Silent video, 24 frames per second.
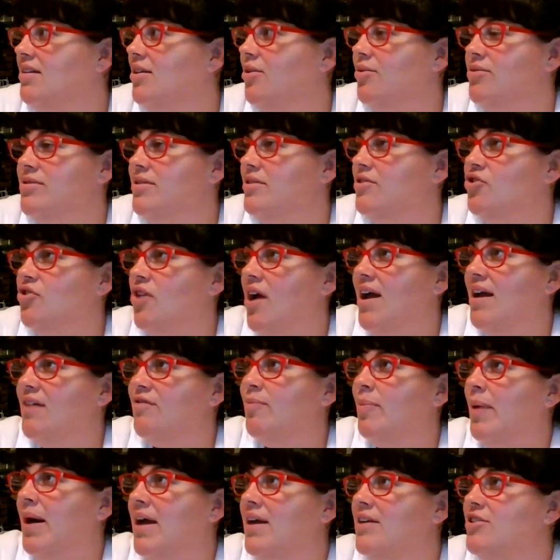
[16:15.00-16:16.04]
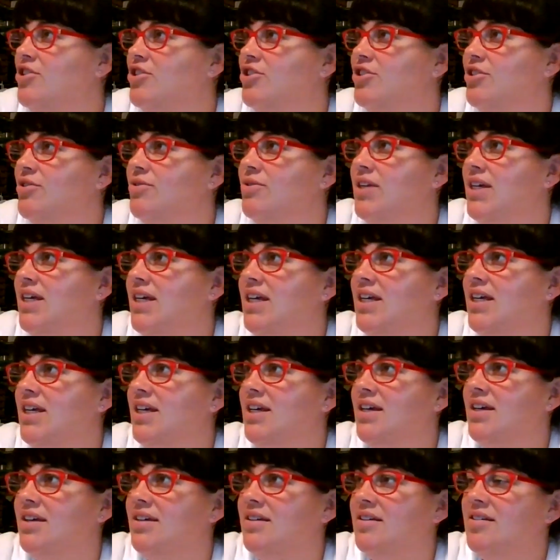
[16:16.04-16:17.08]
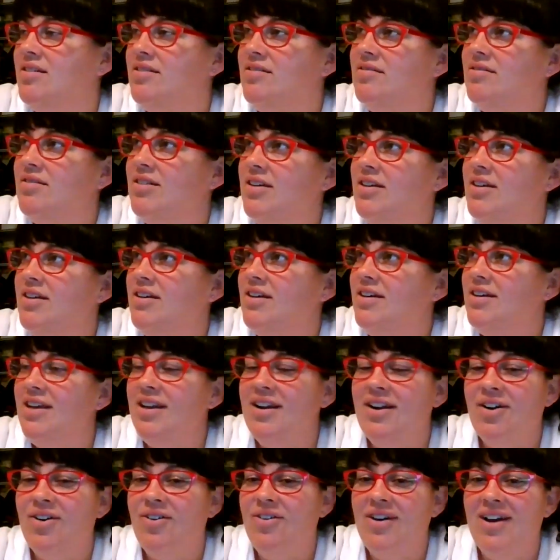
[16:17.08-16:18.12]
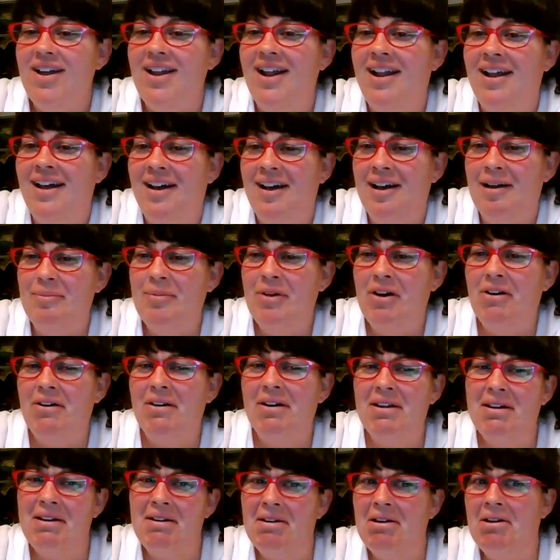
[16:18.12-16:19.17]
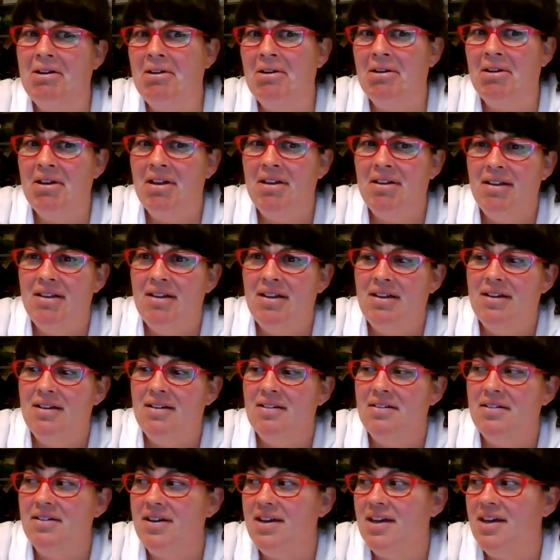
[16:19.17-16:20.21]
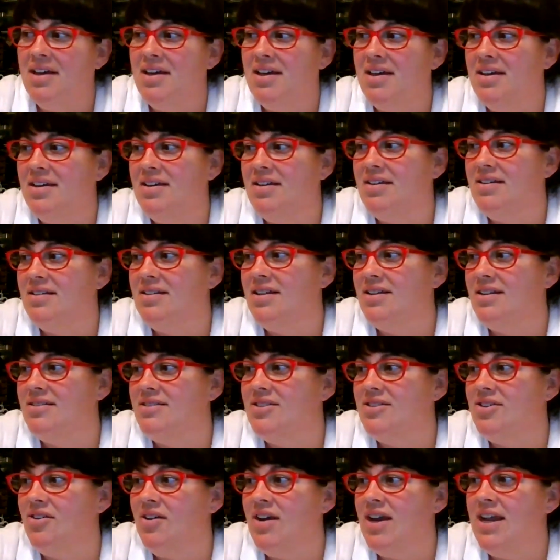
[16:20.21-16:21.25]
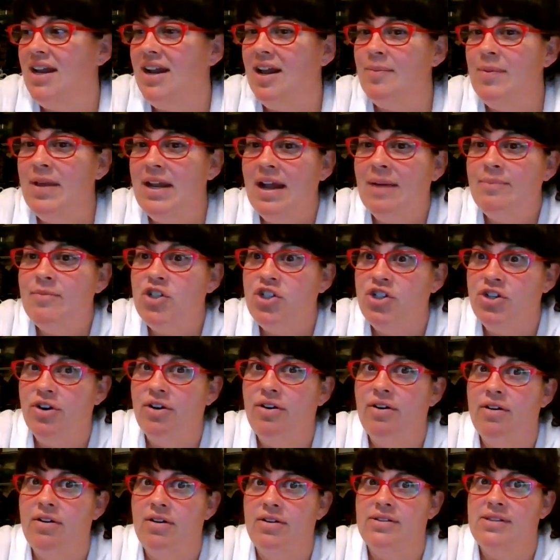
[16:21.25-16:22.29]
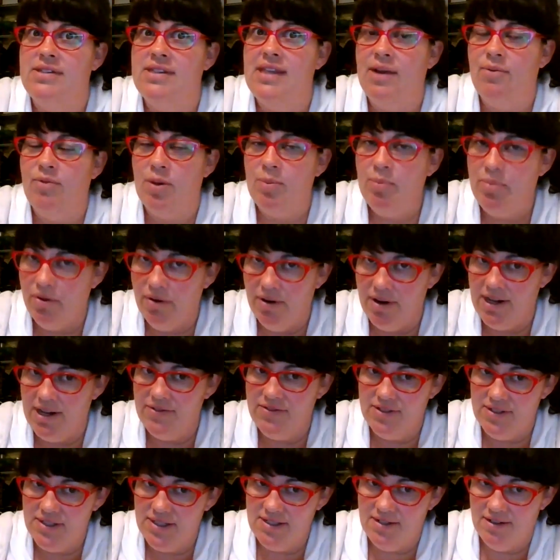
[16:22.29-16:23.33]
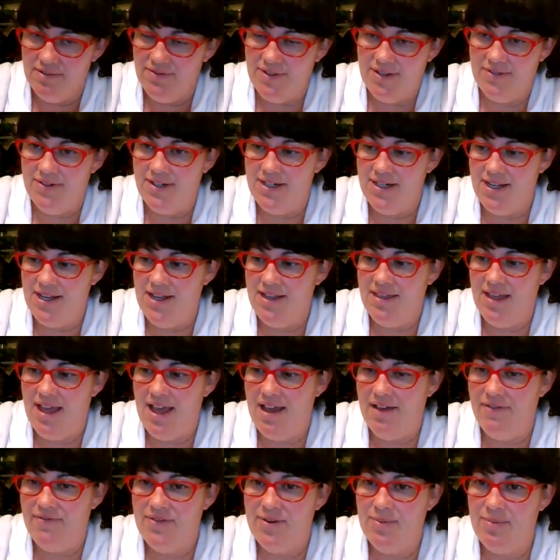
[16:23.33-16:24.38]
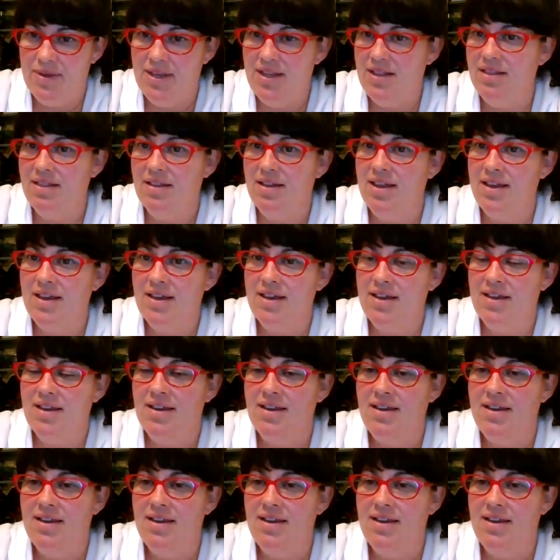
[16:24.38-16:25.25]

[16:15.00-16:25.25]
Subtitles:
there was a drive-by shooting, and I'm going, okay, that's great. I mean, I'm sure because they report on this stuff every day, they have to be like